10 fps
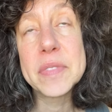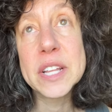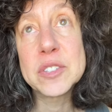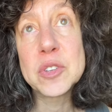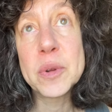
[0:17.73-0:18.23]

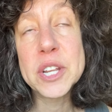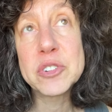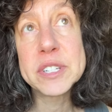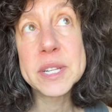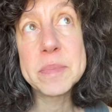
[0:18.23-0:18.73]
it's so
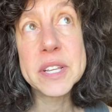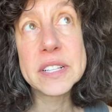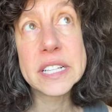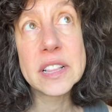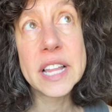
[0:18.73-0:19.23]
interesting because
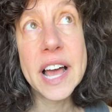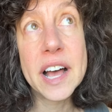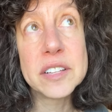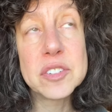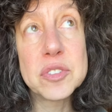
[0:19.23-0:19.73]
like the
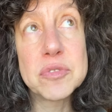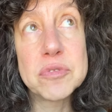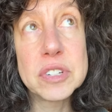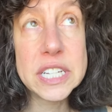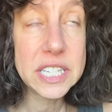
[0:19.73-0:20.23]
last
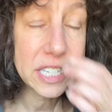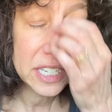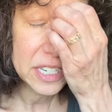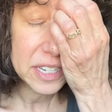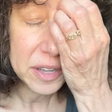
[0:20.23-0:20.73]

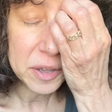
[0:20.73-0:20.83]
three